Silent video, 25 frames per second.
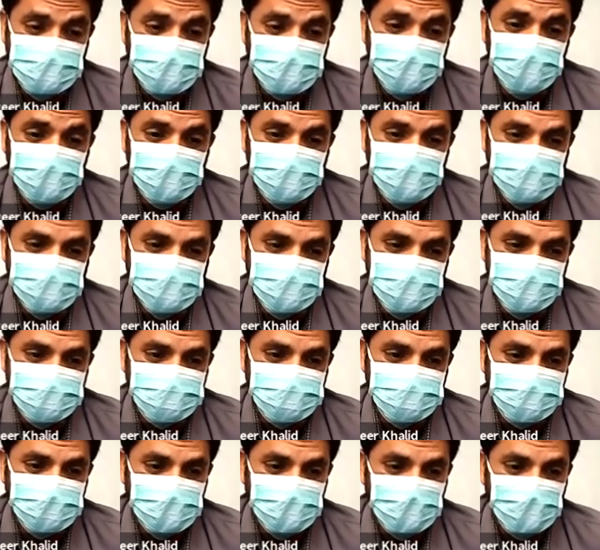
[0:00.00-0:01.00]
renal injury.
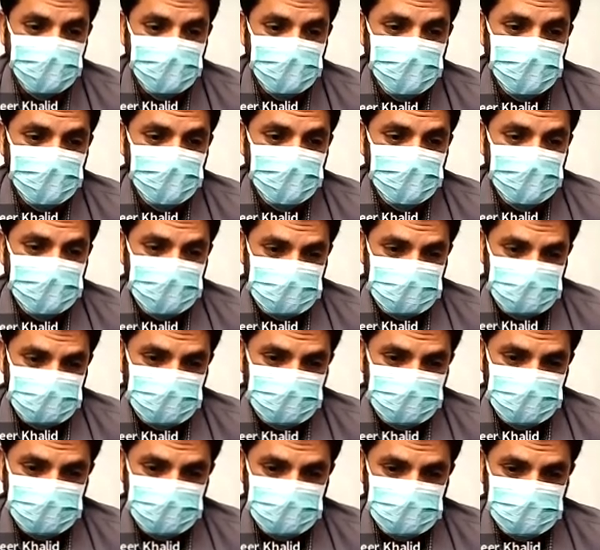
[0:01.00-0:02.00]

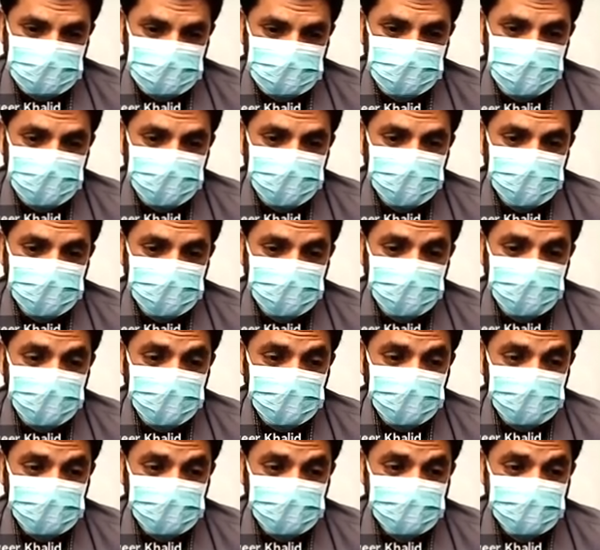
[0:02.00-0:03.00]
Treatment of
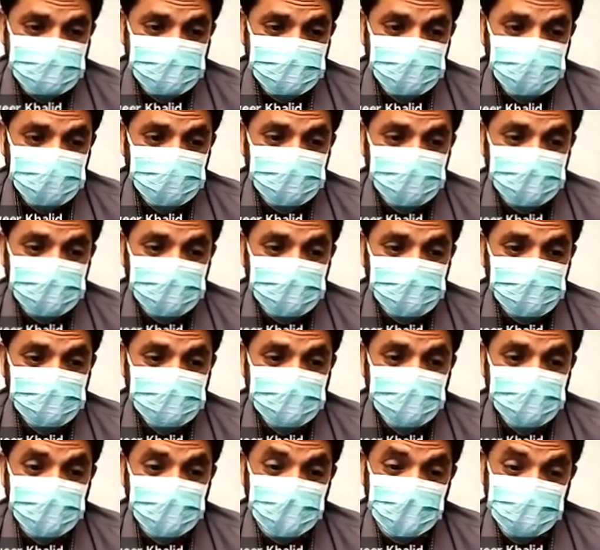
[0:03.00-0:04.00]
hepatorenal syndrome includes
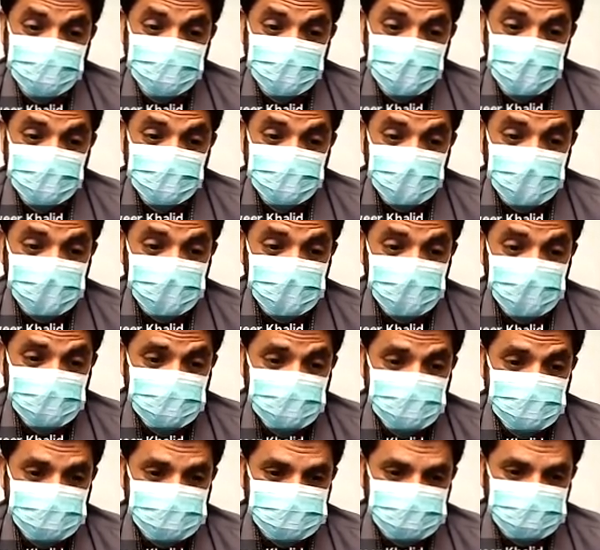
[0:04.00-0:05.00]
plasma expanders,
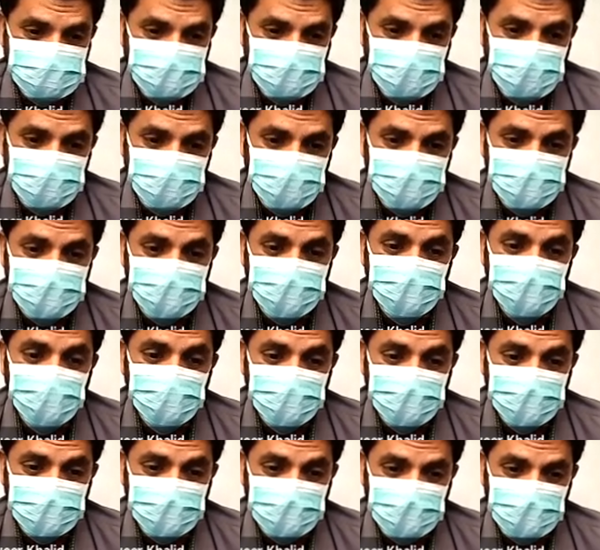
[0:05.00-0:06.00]
normally
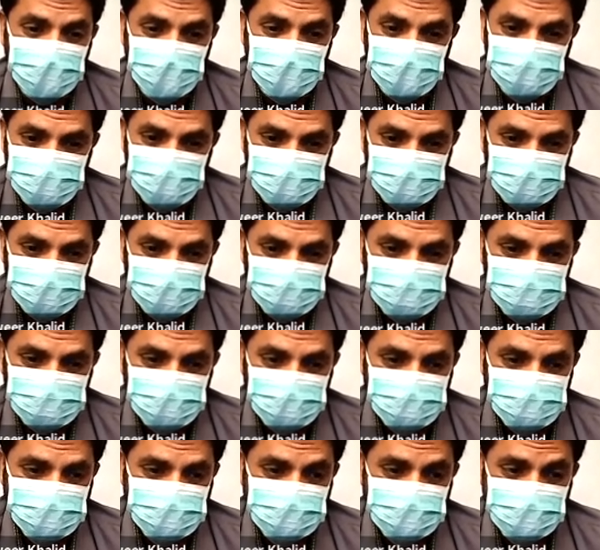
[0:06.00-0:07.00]
human albumin
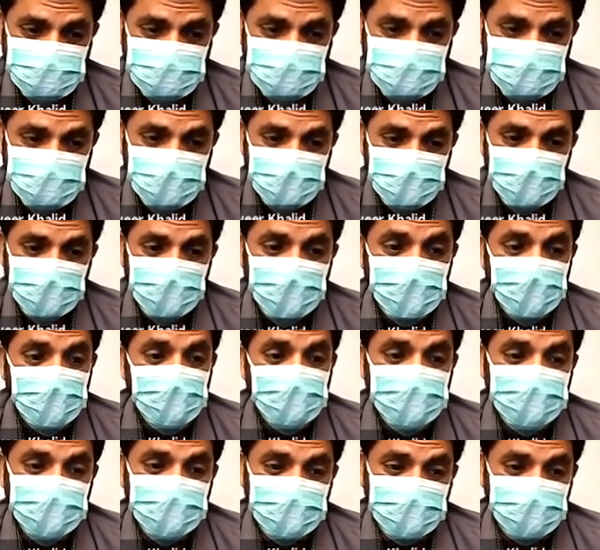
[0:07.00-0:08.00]
solutions.
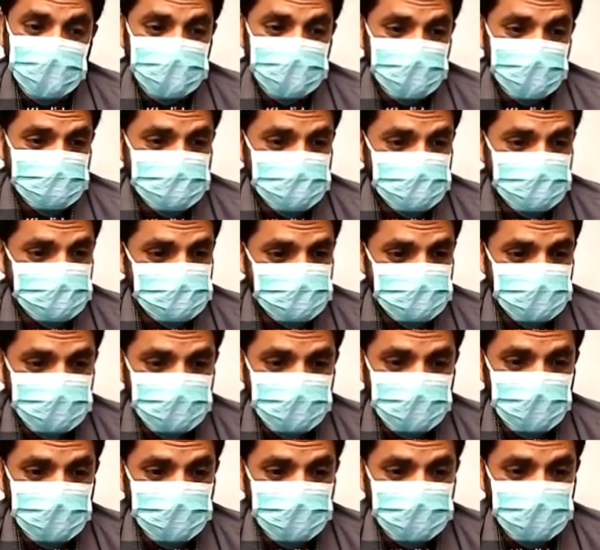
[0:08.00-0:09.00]
Terlipressin should be
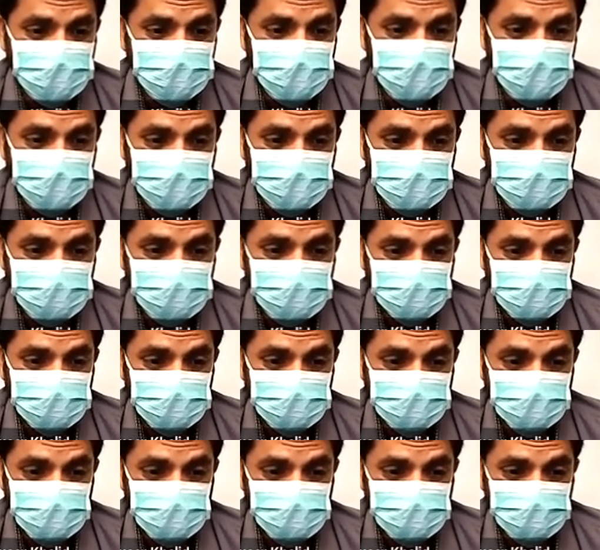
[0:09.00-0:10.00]
given at a dose of
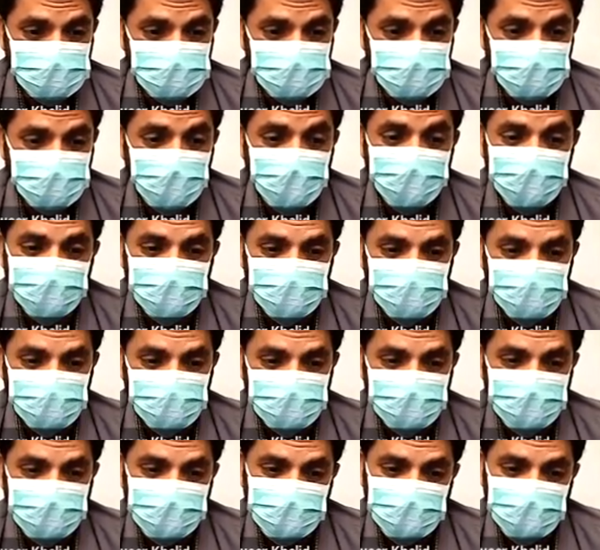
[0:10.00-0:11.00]
0.5 to 2
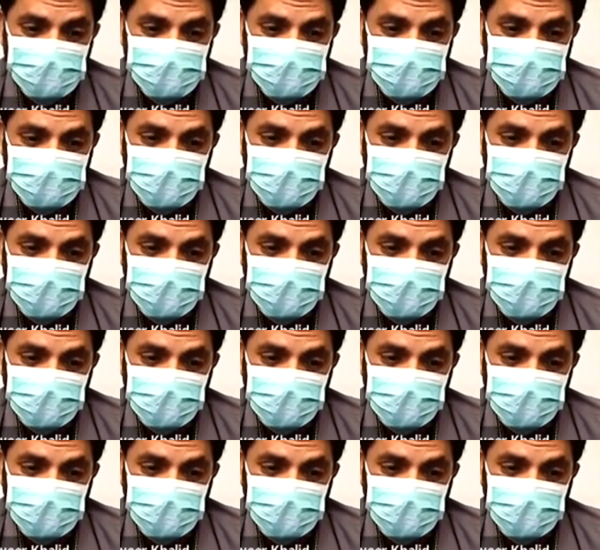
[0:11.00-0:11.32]
milligram